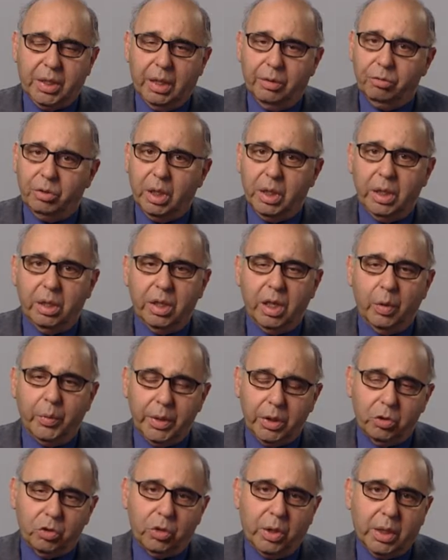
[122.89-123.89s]
have really no
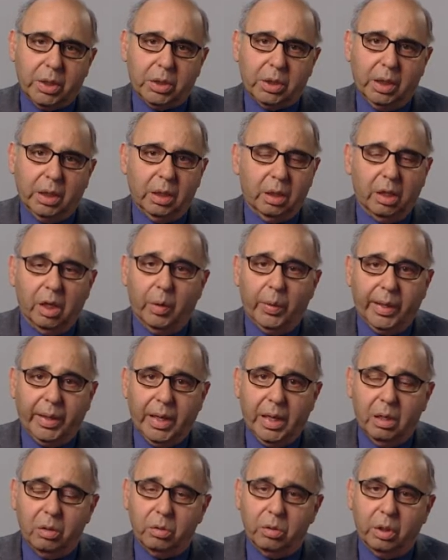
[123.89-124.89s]
interest in going
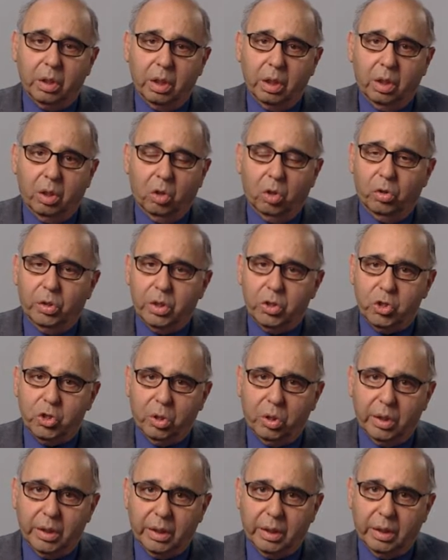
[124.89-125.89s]
out or
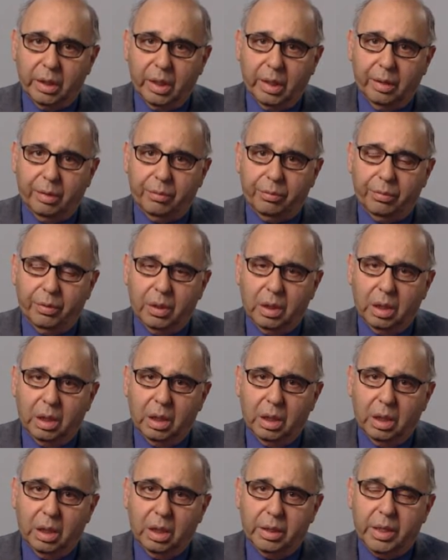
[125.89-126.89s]
enjoying life.
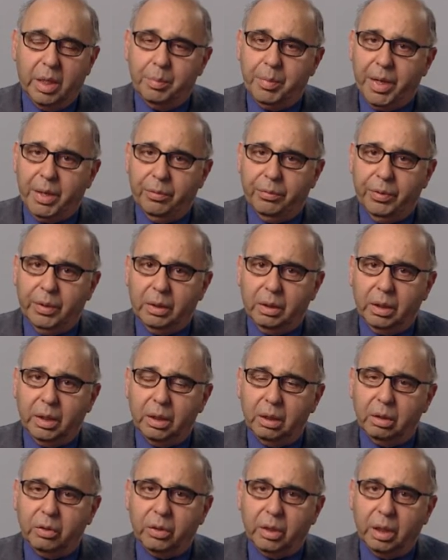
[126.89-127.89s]
They may feel
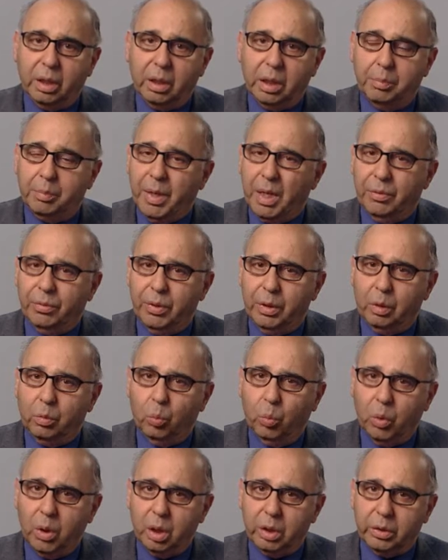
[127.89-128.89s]
guilty. They may feel
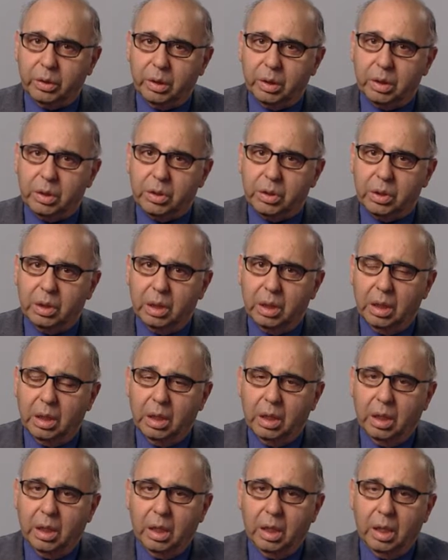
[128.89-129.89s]
worthless.
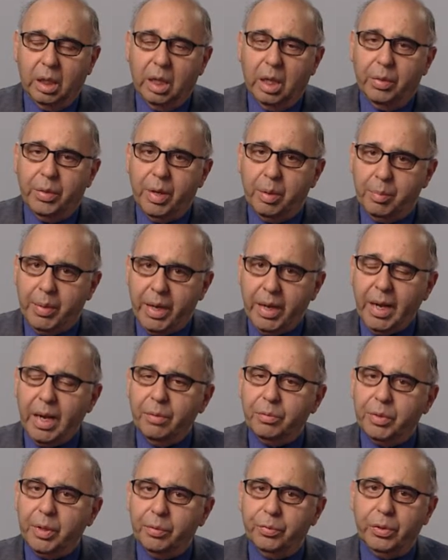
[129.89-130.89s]
They may
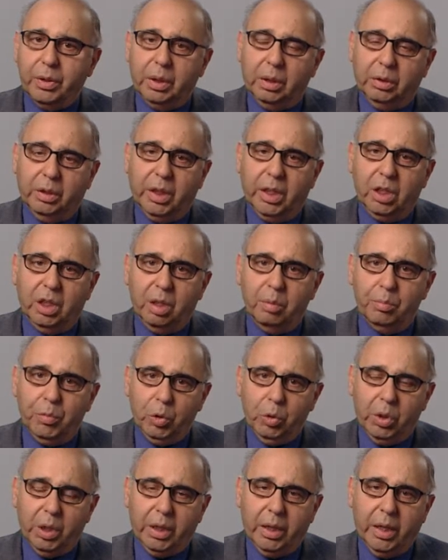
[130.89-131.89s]
have difficulty in
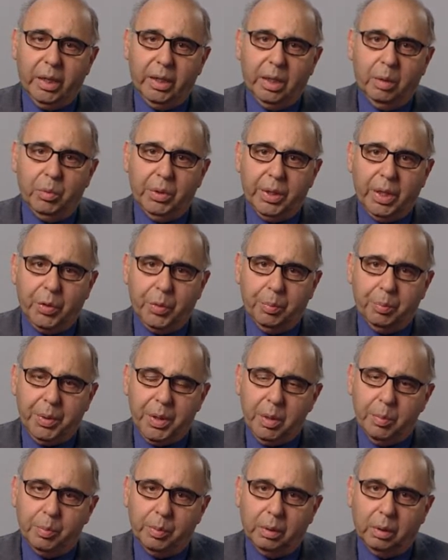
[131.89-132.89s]
communicating with other
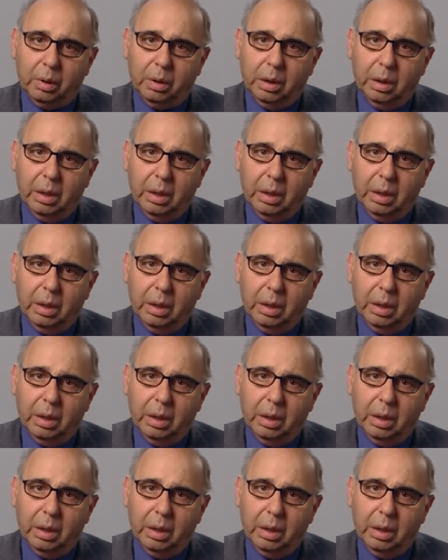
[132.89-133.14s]
people,